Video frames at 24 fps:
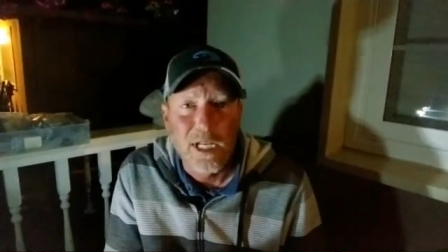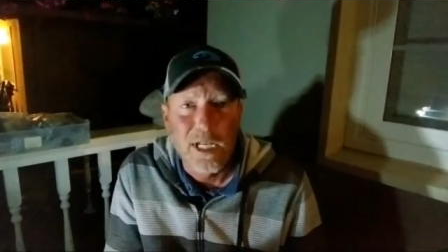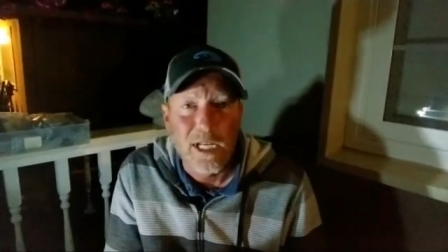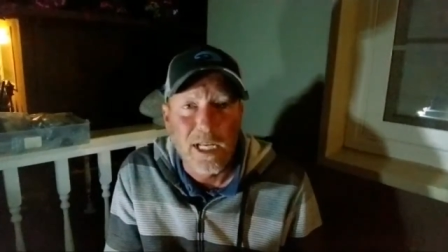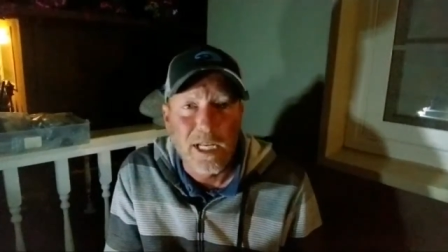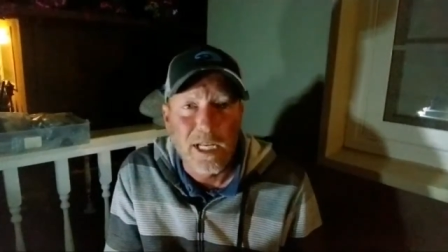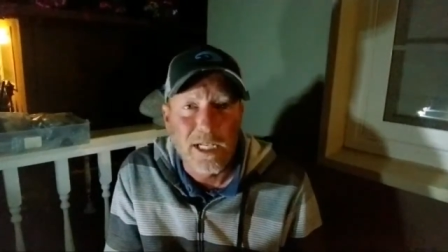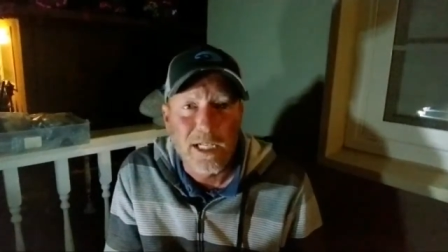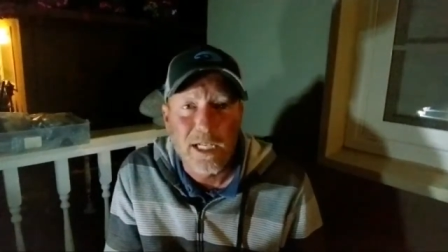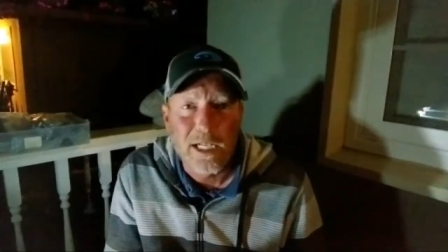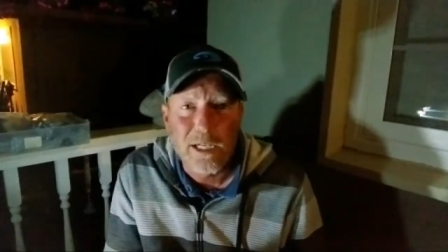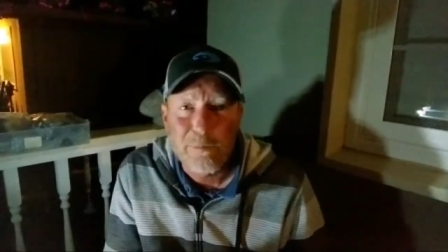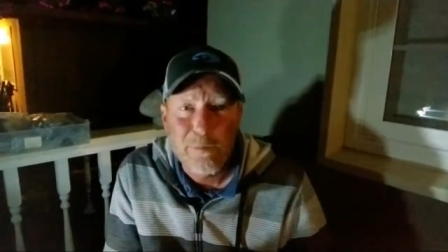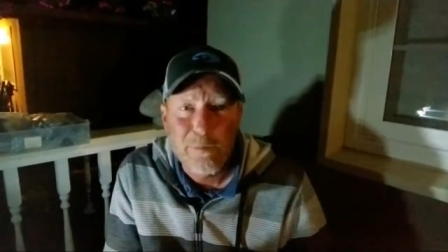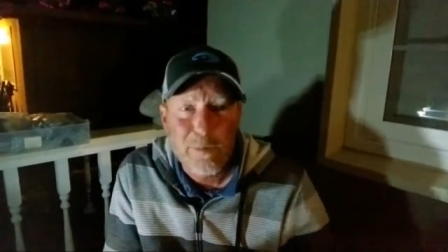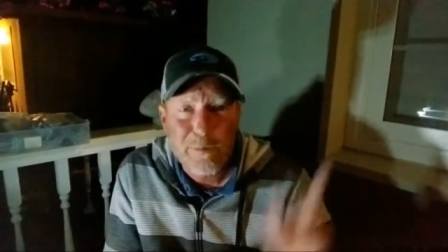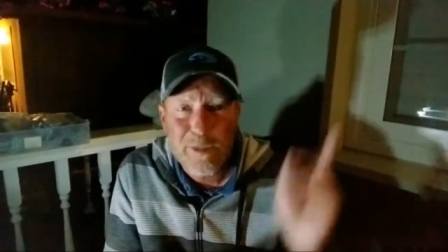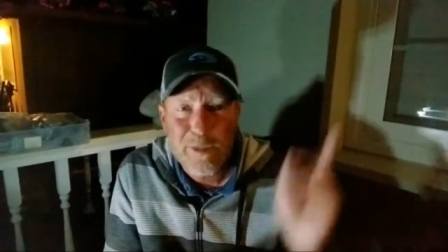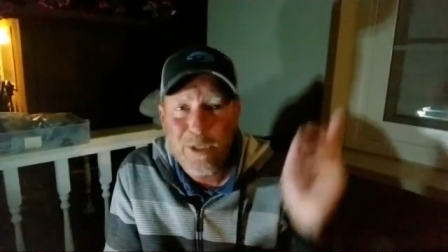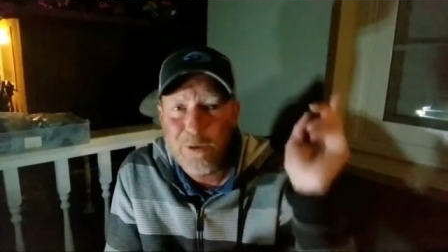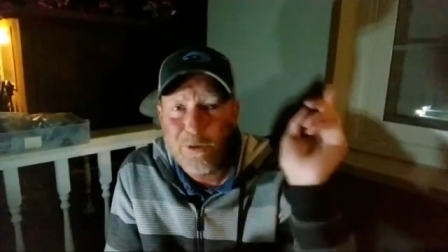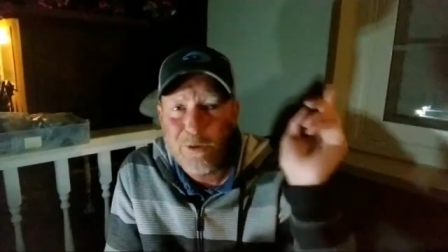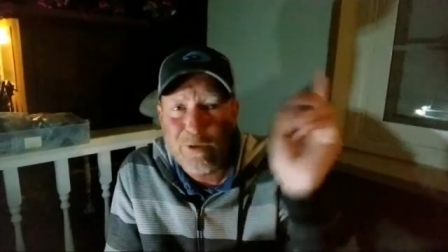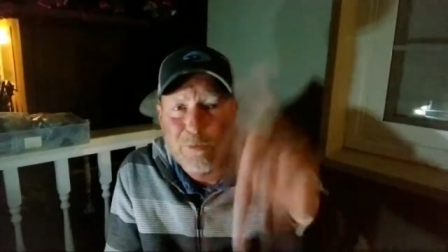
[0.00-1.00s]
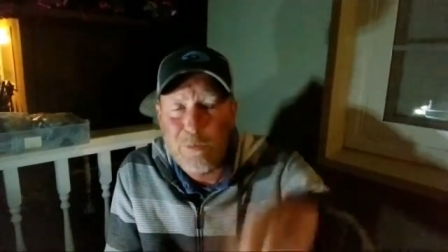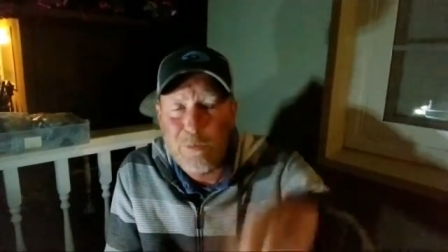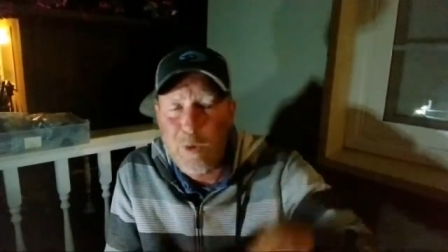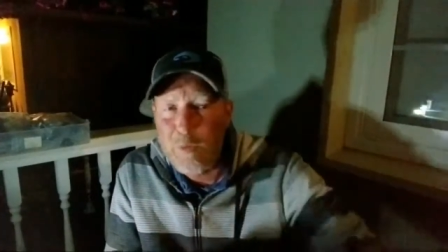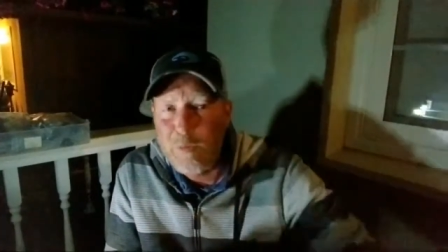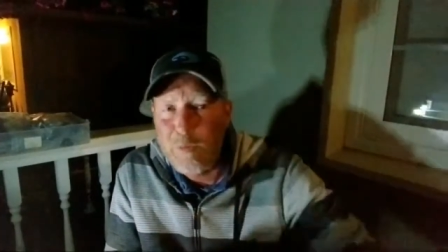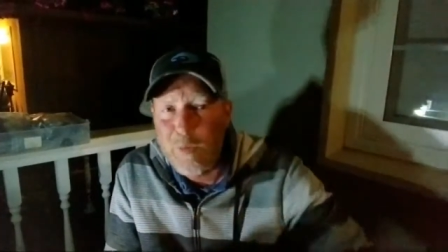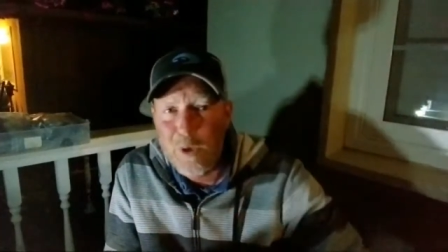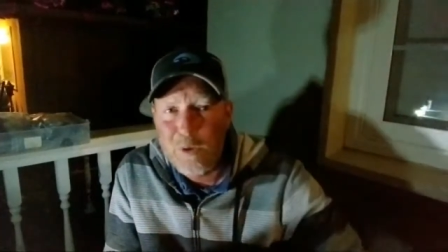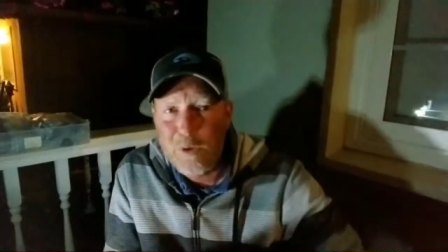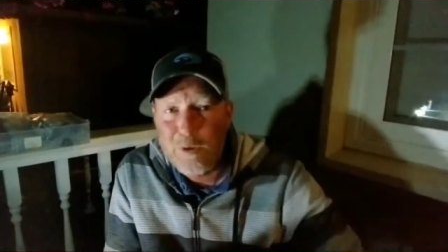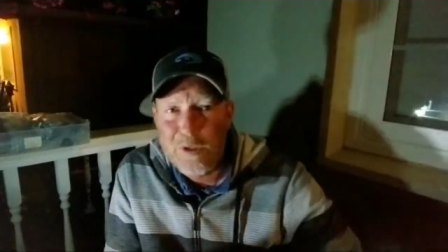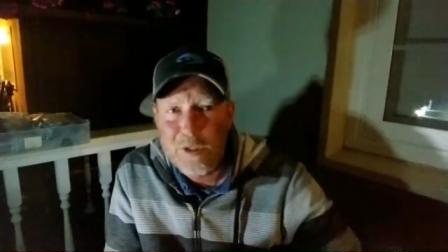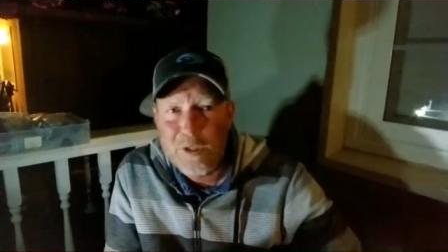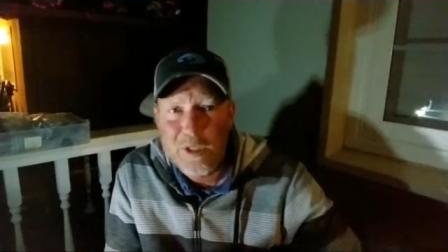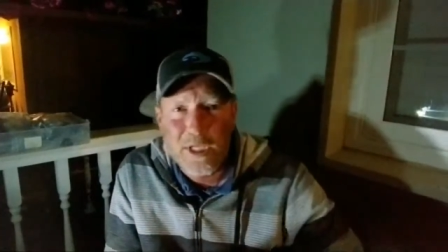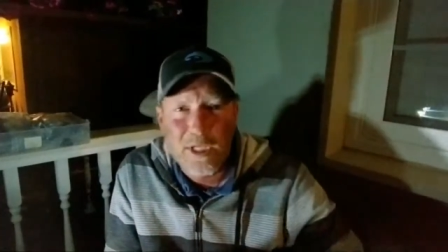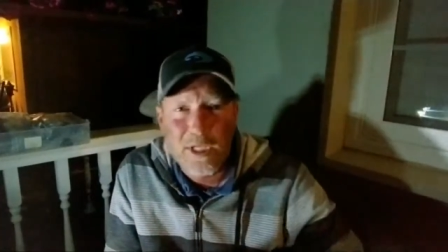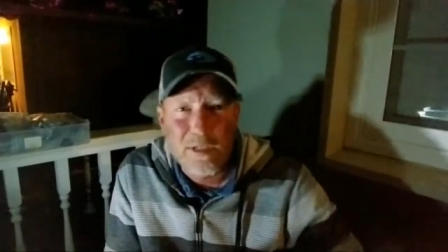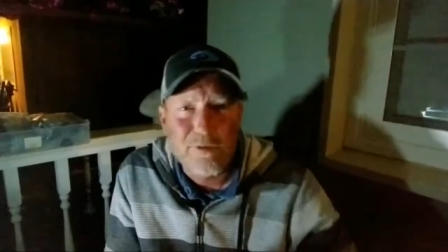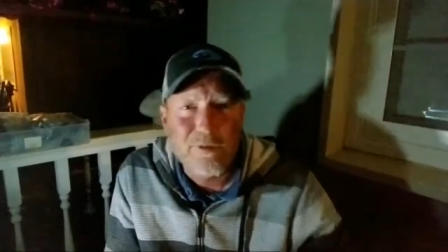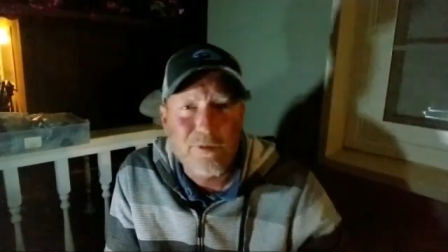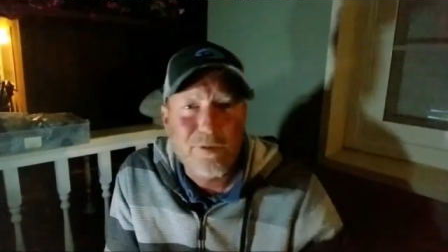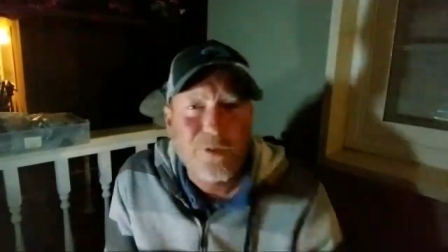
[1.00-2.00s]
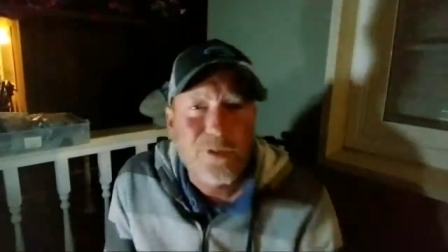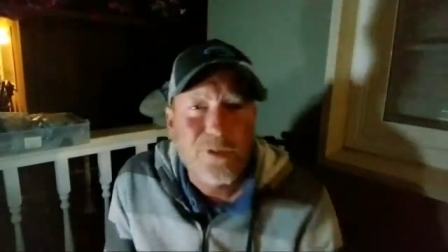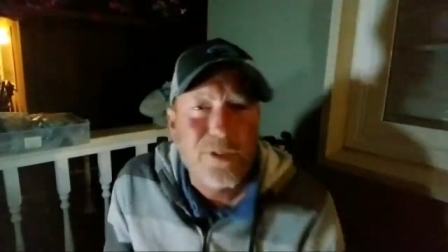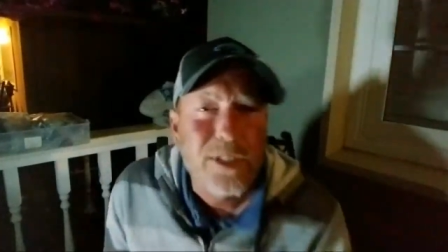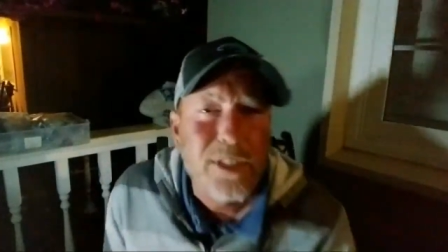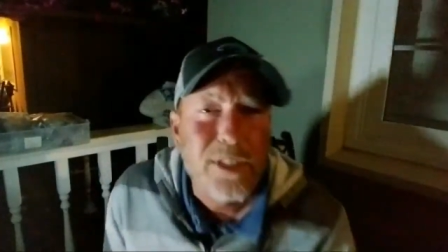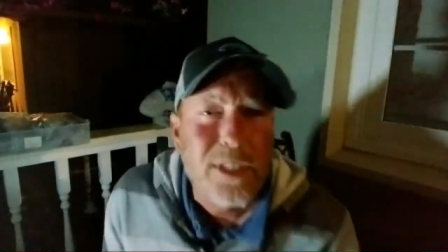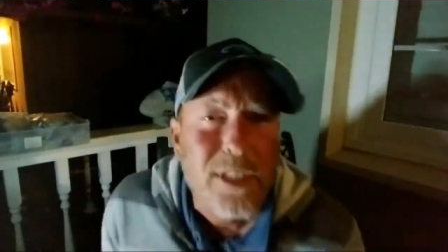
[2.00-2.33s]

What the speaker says: And I'm going to be doing some more boat stuff.